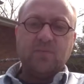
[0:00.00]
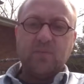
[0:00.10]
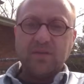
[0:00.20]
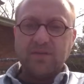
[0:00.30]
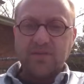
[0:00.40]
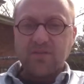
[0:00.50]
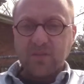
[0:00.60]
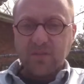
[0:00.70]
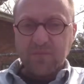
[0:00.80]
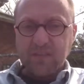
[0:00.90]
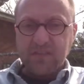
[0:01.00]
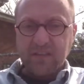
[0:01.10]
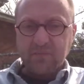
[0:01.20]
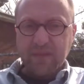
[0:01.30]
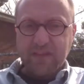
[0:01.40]
Once the student believes
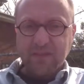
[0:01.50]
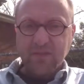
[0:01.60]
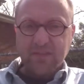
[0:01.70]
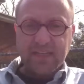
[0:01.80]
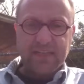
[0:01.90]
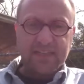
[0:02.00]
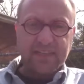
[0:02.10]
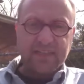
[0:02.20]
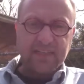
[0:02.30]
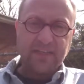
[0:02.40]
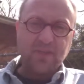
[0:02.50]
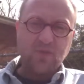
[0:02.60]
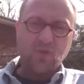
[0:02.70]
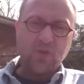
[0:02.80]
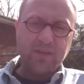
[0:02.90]
they've mastered that, they could take a little
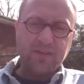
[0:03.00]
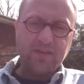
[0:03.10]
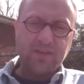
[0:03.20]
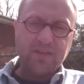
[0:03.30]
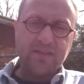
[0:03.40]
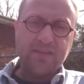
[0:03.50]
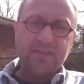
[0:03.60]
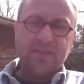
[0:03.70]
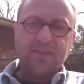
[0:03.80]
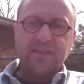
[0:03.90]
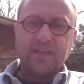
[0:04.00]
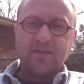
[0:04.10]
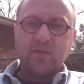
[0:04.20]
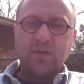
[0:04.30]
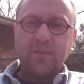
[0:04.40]
quiz on it. They're
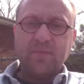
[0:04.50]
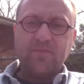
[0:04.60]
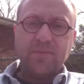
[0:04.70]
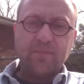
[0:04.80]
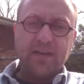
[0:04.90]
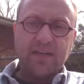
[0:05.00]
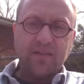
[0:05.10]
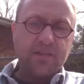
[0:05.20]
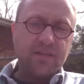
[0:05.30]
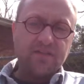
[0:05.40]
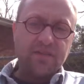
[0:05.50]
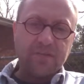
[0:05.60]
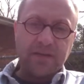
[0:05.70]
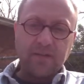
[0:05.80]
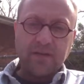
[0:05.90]
given rapid feedback, immediate
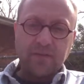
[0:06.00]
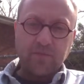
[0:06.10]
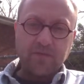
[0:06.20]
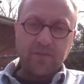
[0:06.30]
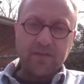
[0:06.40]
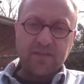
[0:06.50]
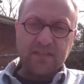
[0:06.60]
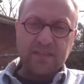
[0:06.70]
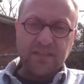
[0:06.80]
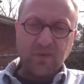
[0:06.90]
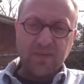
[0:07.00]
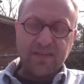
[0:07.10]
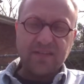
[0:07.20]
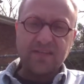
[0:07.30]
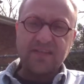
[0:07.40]
feedback about their performance on that
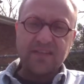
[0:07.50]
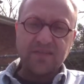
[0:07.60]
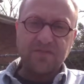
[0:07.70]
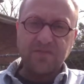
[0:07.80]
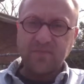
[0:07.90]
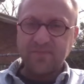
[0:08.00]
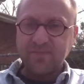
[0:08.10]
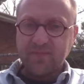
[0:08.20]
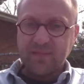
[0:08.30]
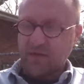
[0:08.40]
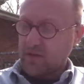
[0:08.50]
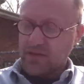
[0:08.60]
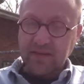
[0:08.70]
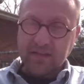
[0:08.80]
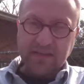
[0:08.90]
quiz. If,
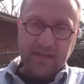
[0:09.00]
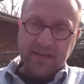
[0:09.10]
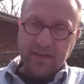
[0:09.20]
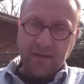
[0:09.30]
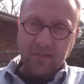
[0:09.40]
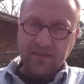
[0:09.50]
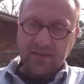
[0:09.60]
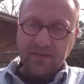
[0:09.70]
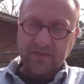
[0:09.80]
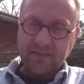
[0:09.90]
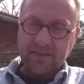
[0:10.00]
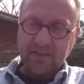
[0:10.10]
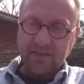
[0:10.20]
you can set it up so they have to get,